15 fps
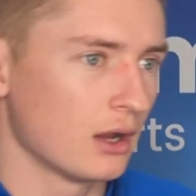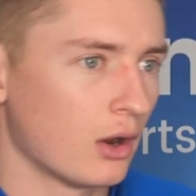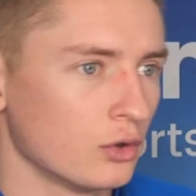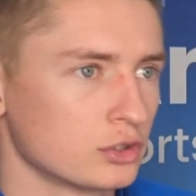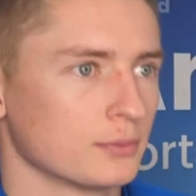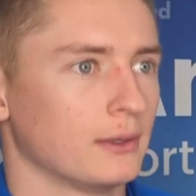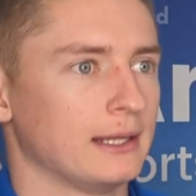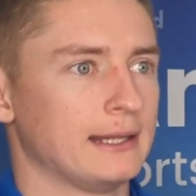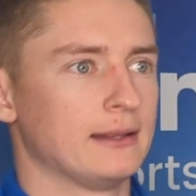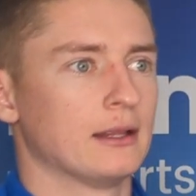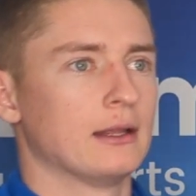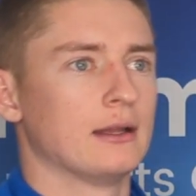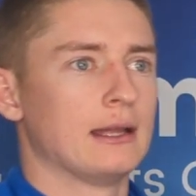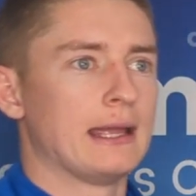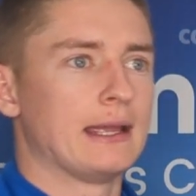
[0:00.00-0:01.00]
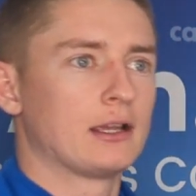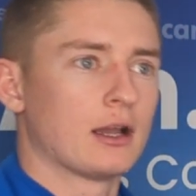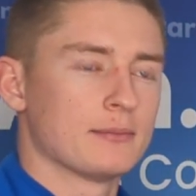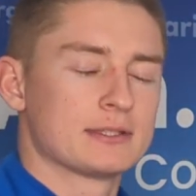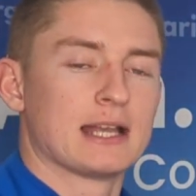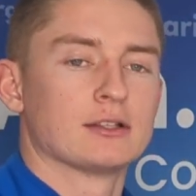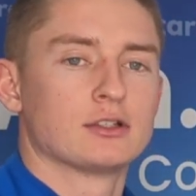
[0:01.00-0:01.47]
ultimately it
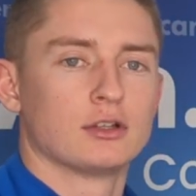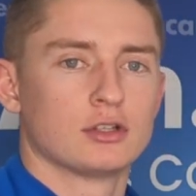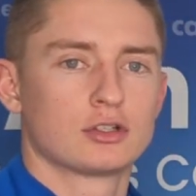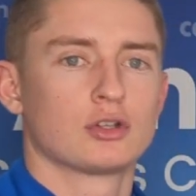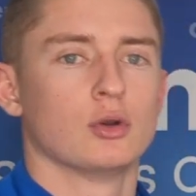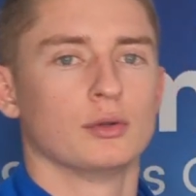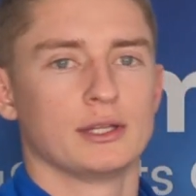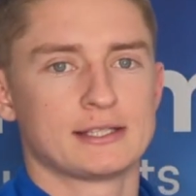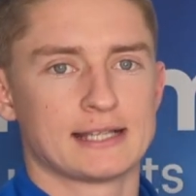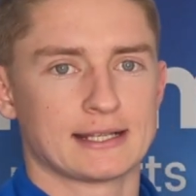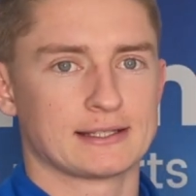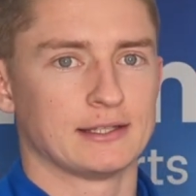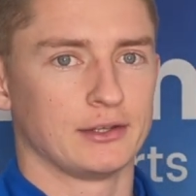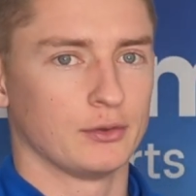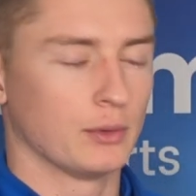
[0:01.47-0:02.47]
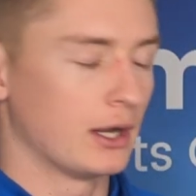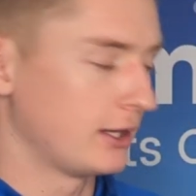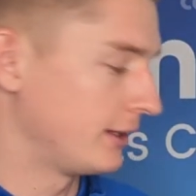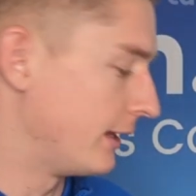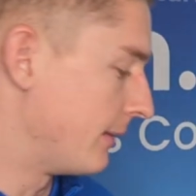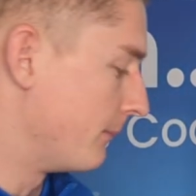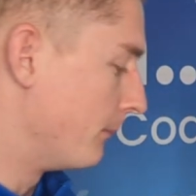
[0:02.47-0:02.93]
comes down to the school and the setting that you're
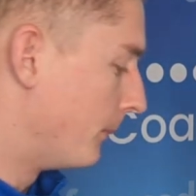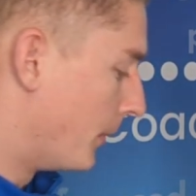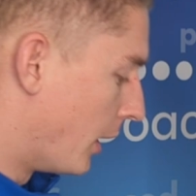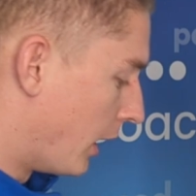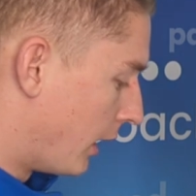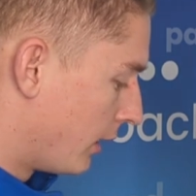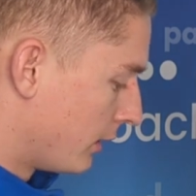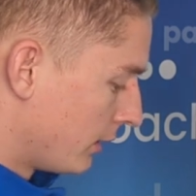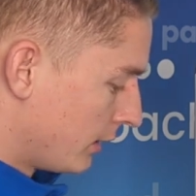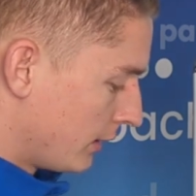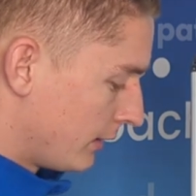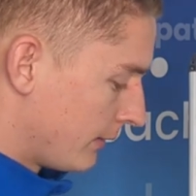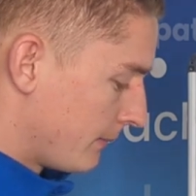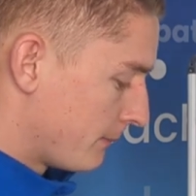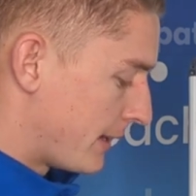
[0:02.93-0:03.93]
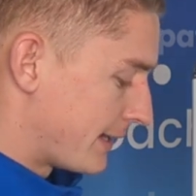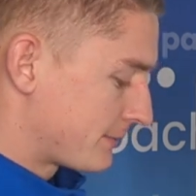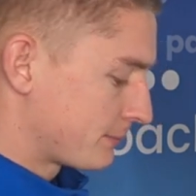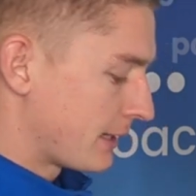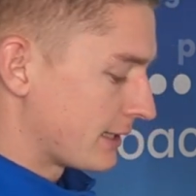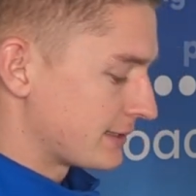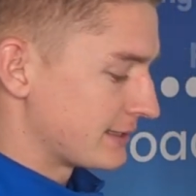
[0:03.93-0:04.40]
working in. But best
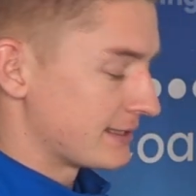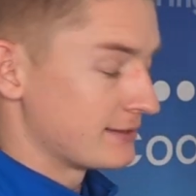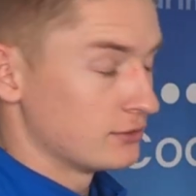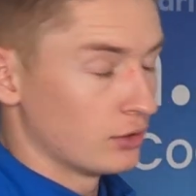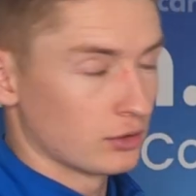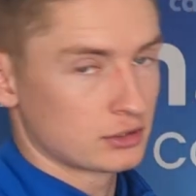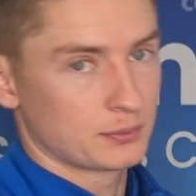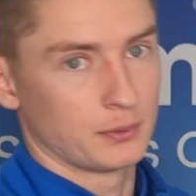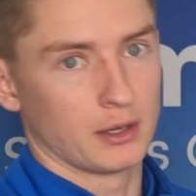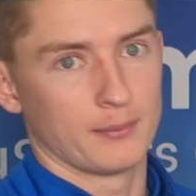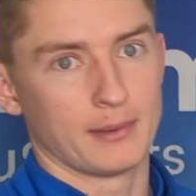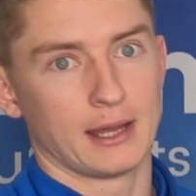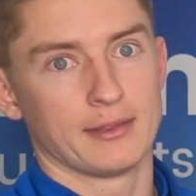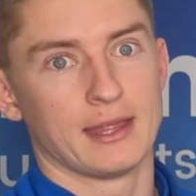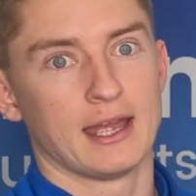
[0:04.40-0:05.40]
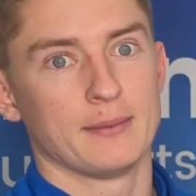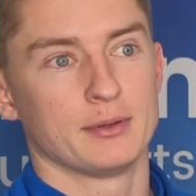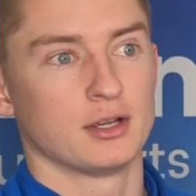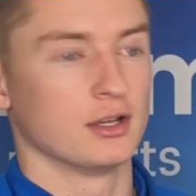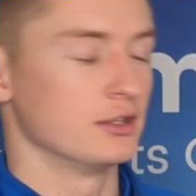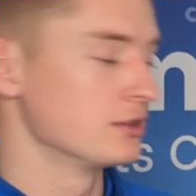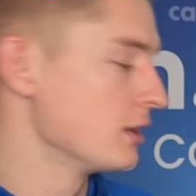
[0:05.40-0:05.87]
practice is not to put a mat there,
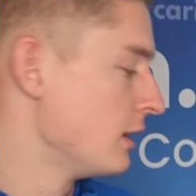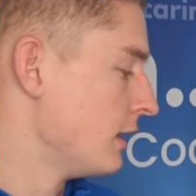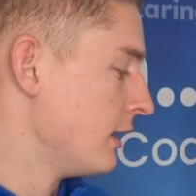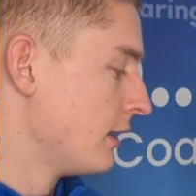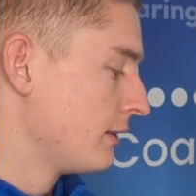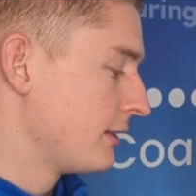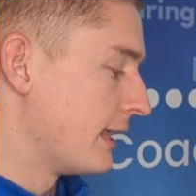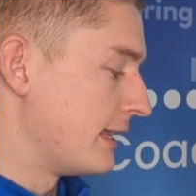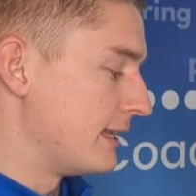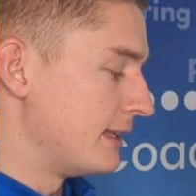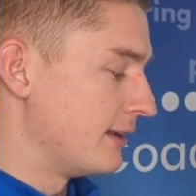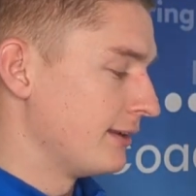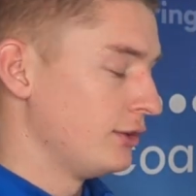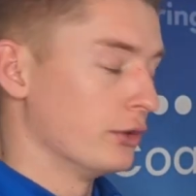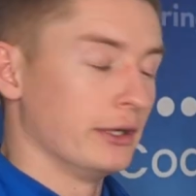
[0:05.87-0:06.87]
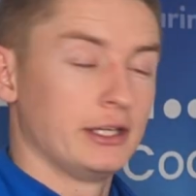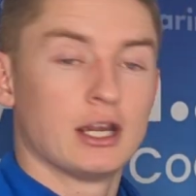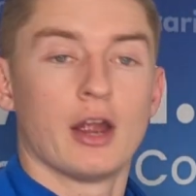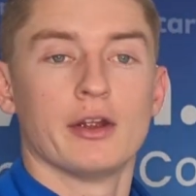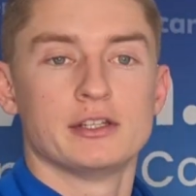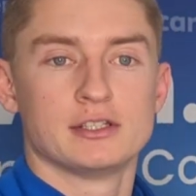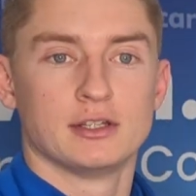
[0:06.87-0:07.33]
because you're
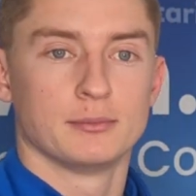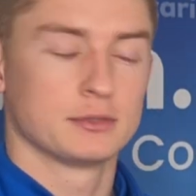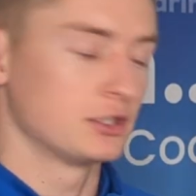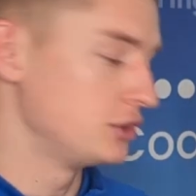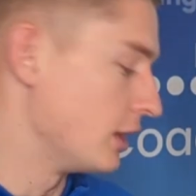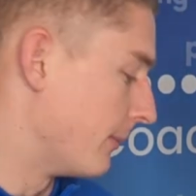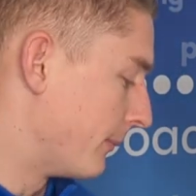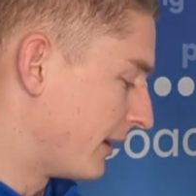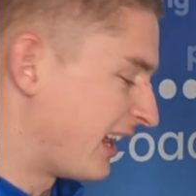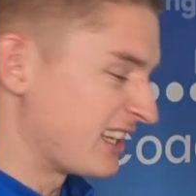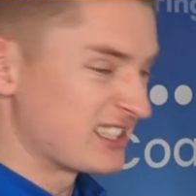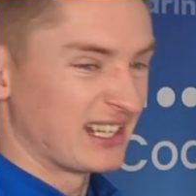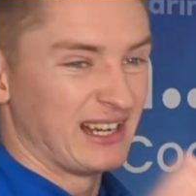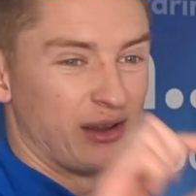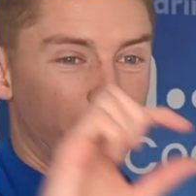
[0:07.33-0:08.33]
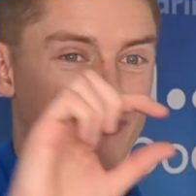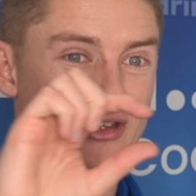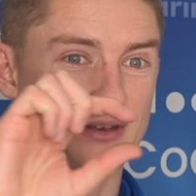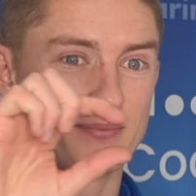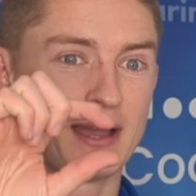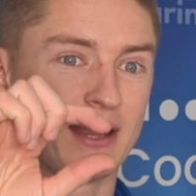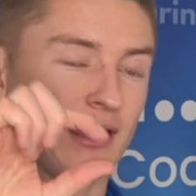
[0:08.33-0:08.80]
encouraging them to jump, and actually a little
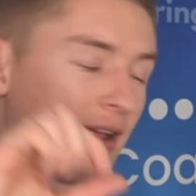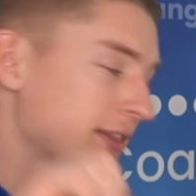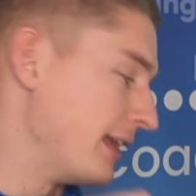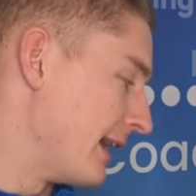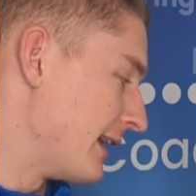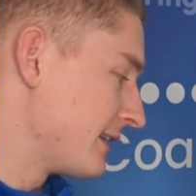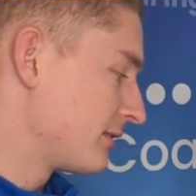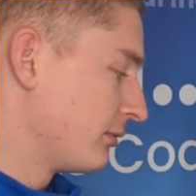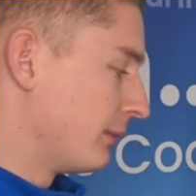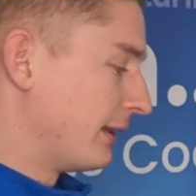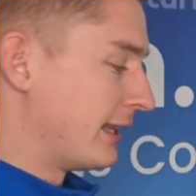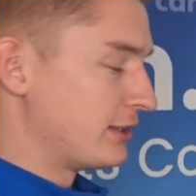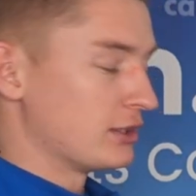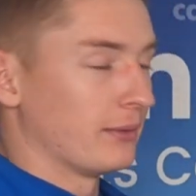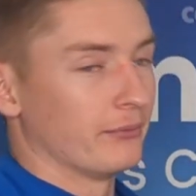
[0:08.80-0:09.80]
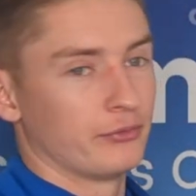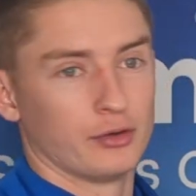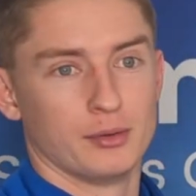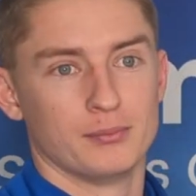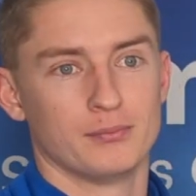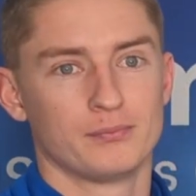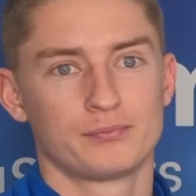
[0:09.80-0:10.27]
thin mat like this, when they jump
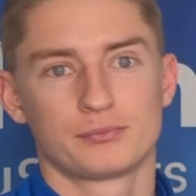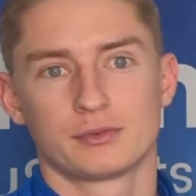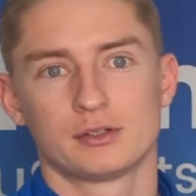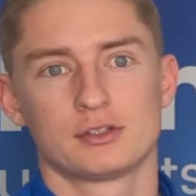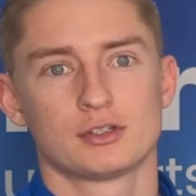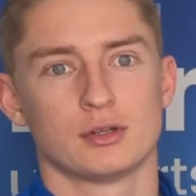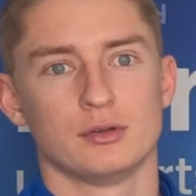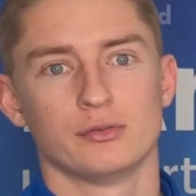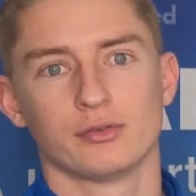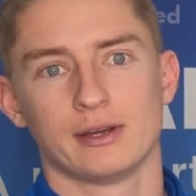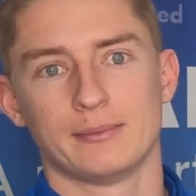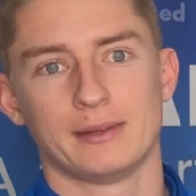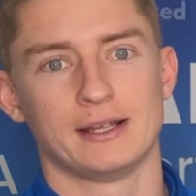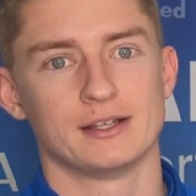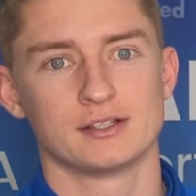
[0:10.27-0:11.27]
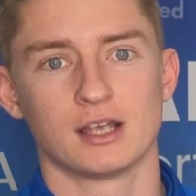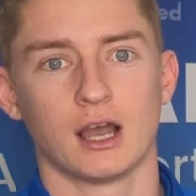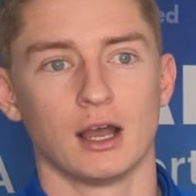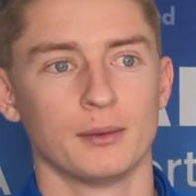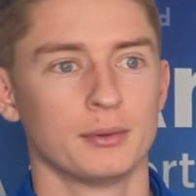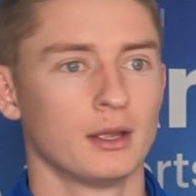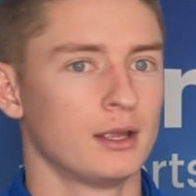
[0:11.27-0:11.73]
from 2-3 meters
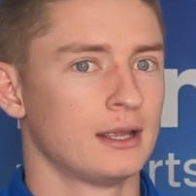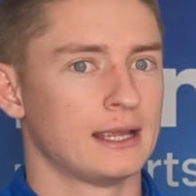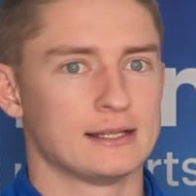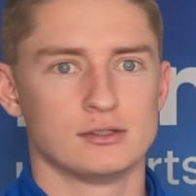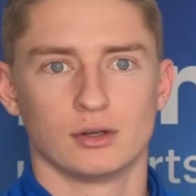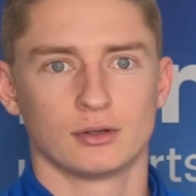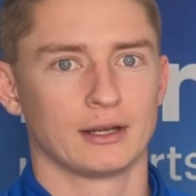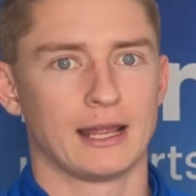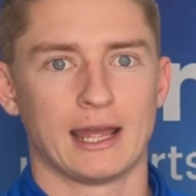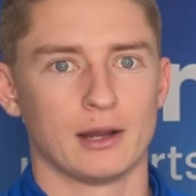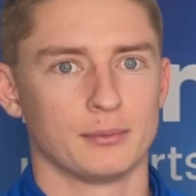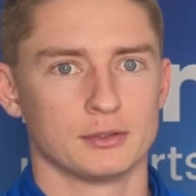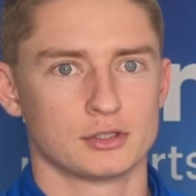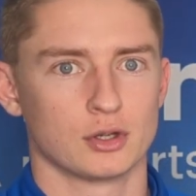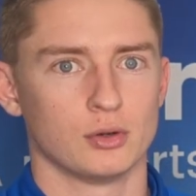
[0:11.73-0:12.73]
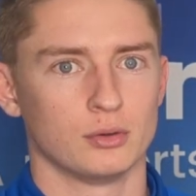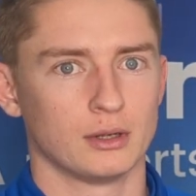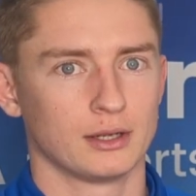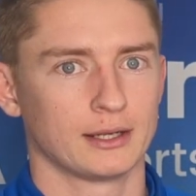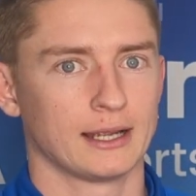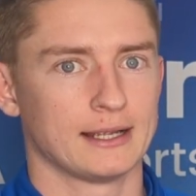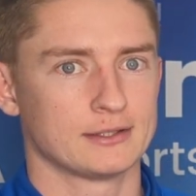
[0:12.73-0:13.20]
up, is not going to help at
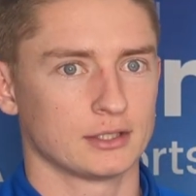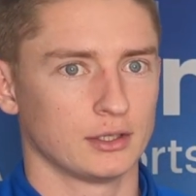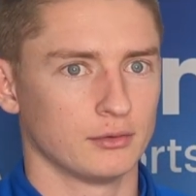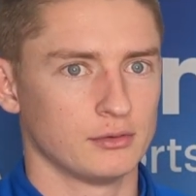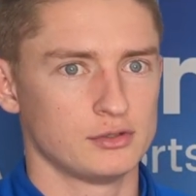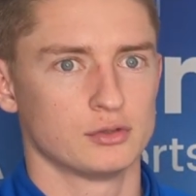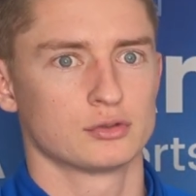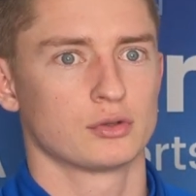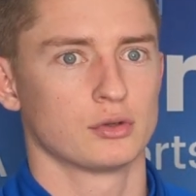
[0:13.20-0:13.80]
all. Okay, so you're